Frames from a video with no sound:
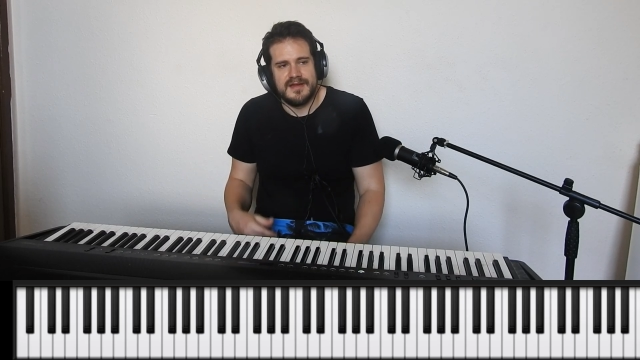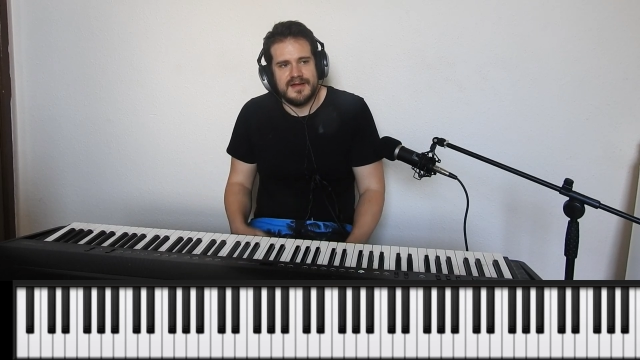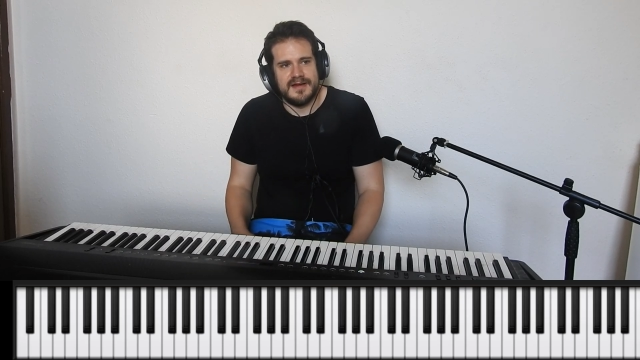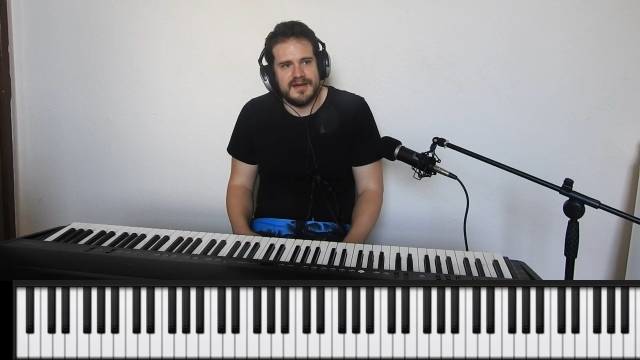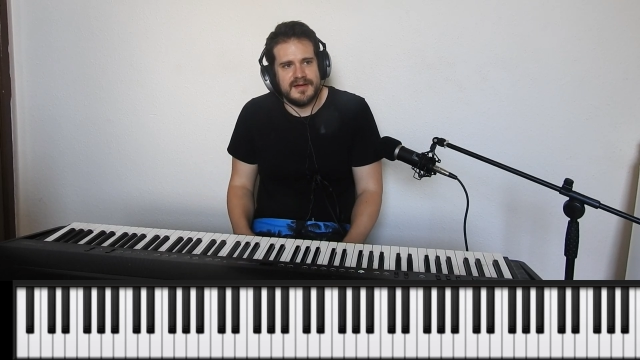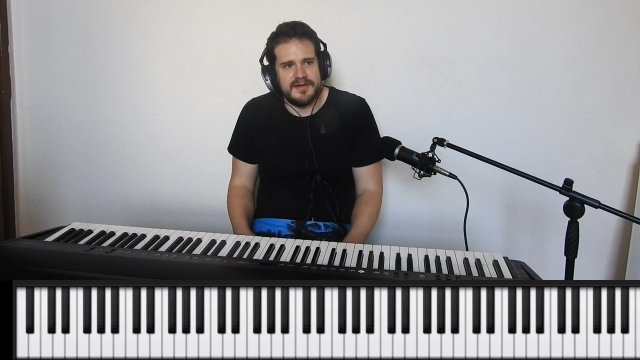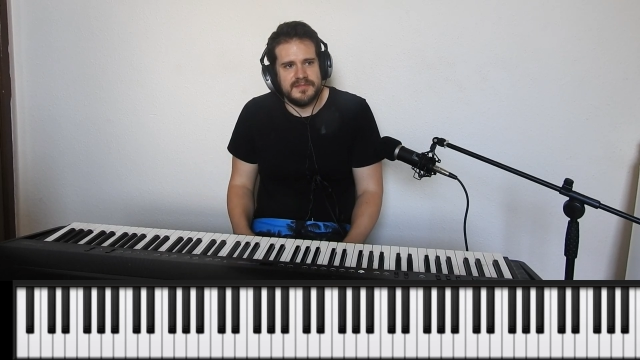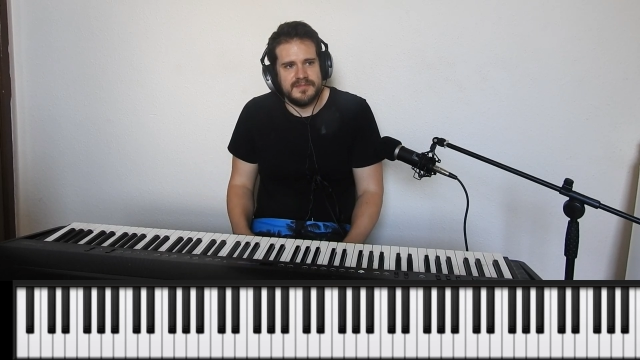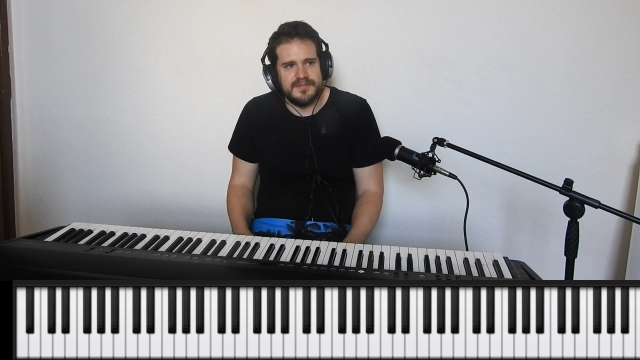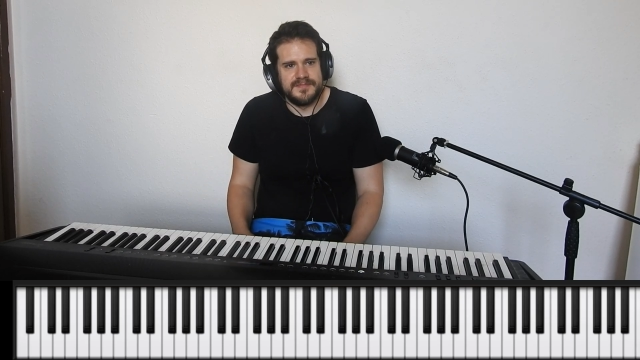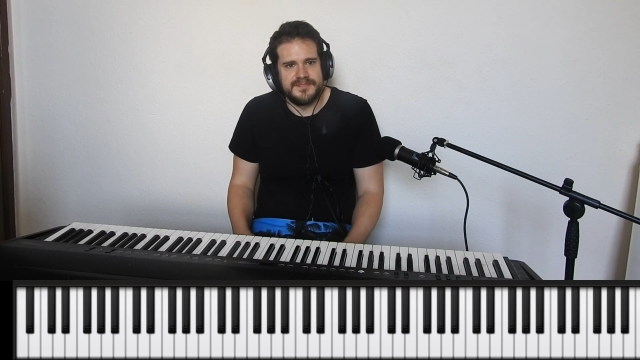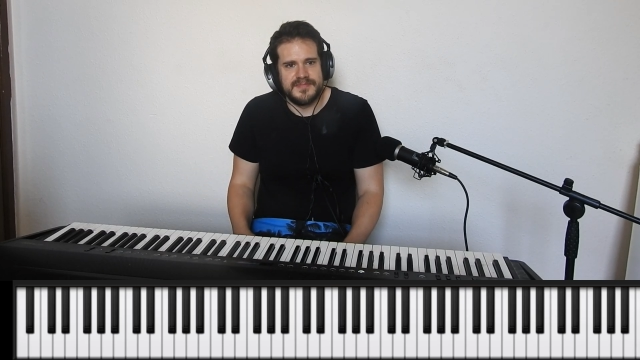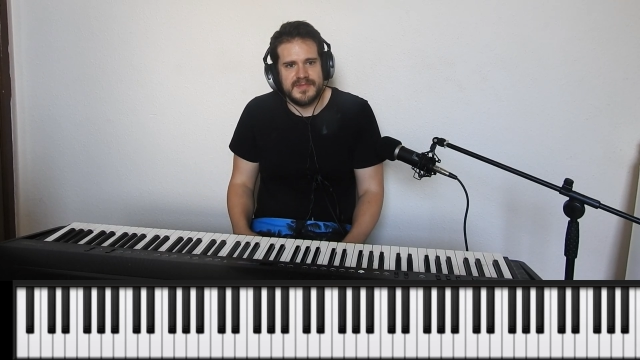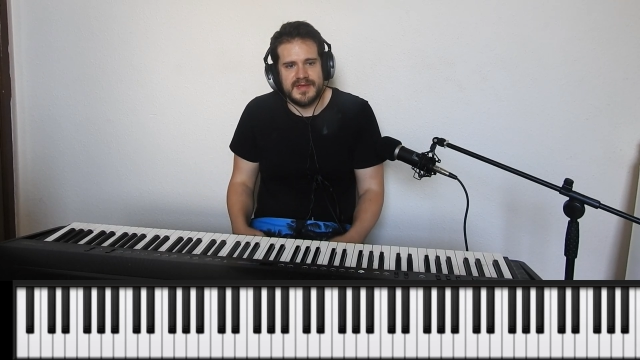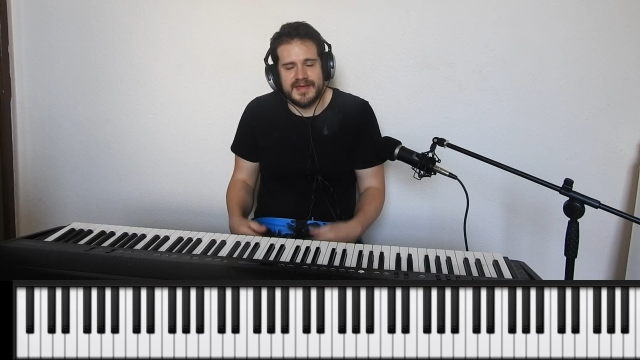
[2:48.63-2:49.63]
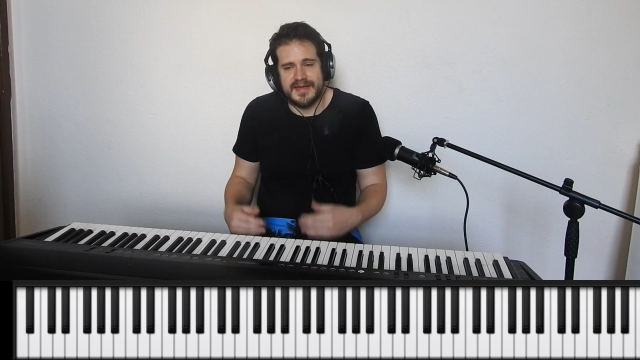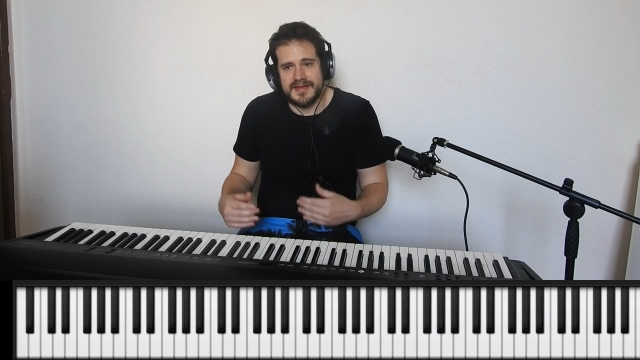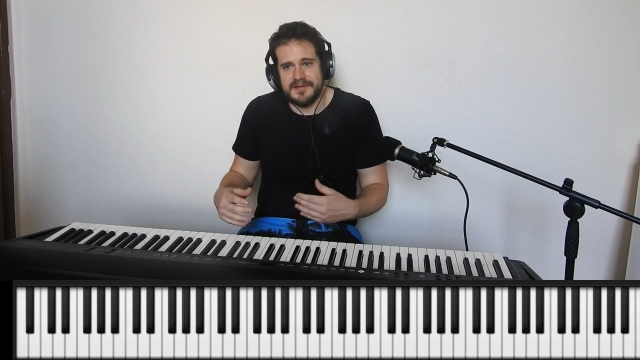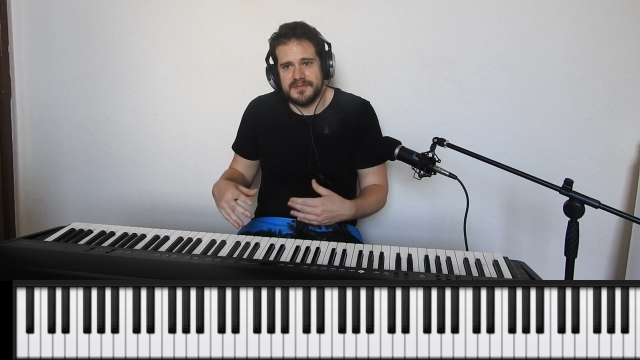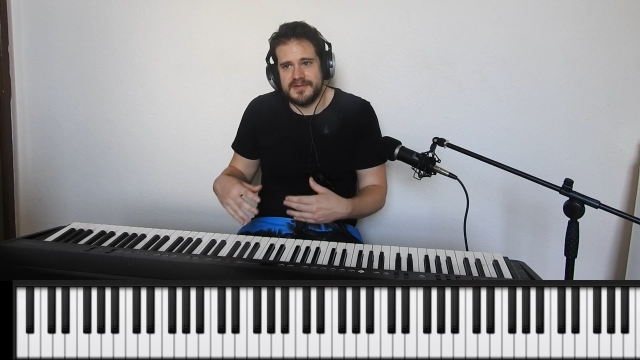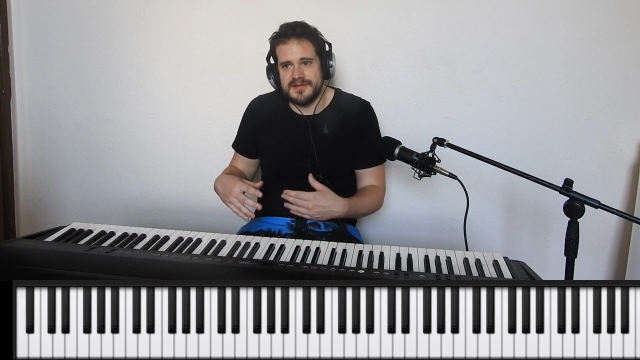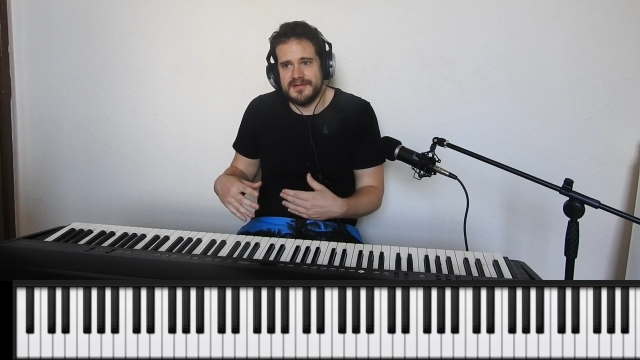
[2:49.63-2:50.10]

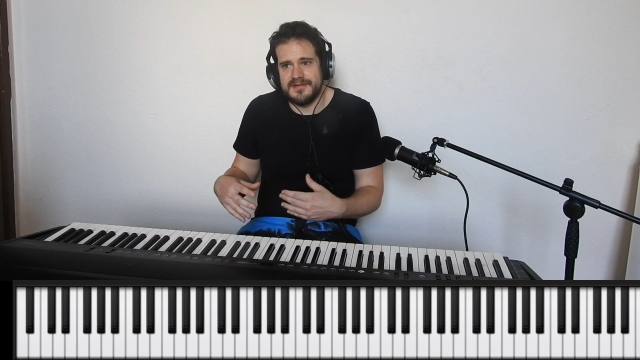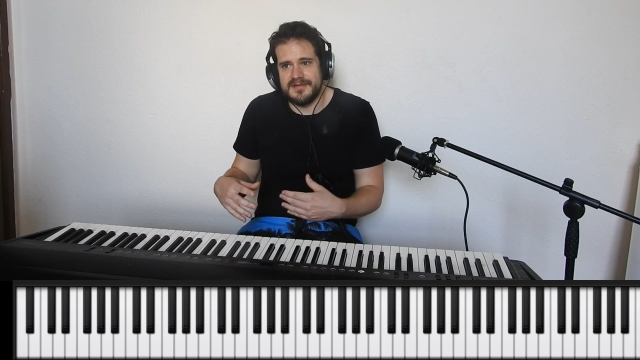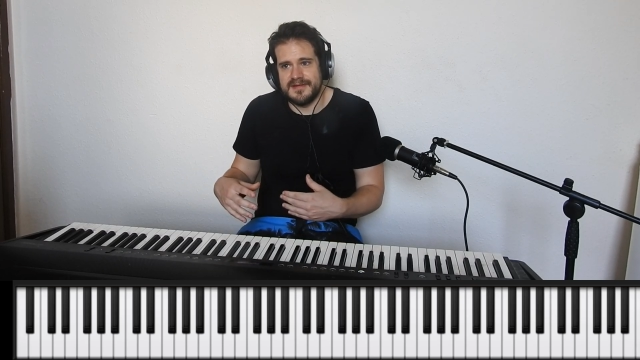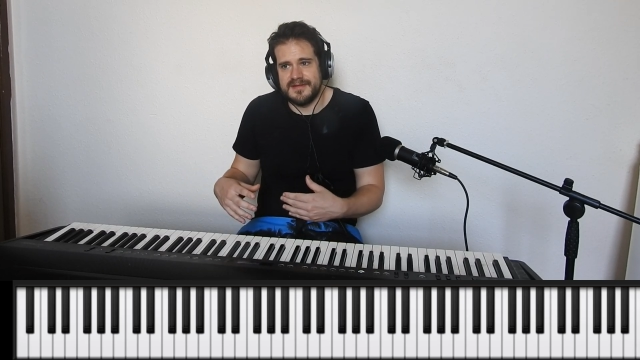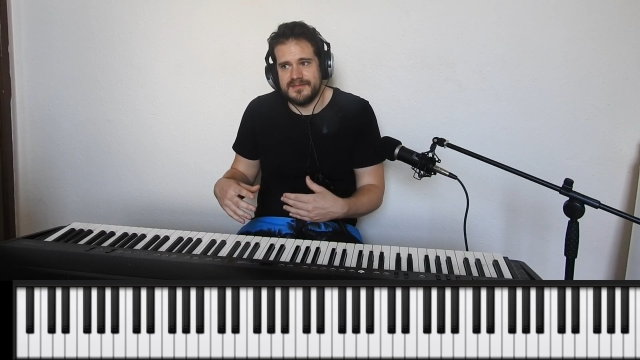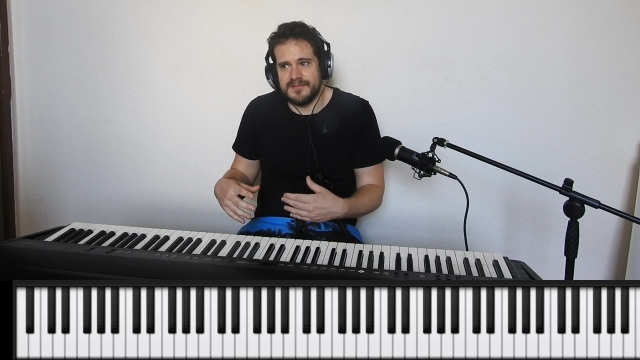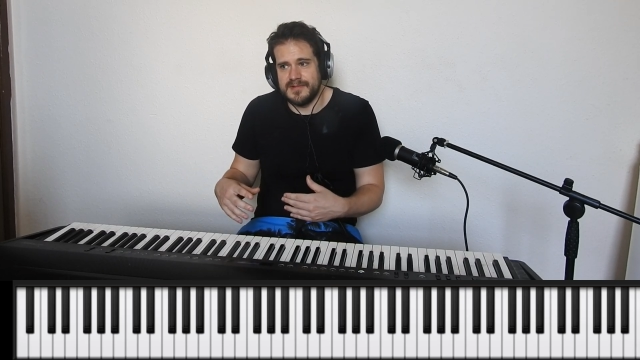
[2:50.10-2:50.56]
helps you to,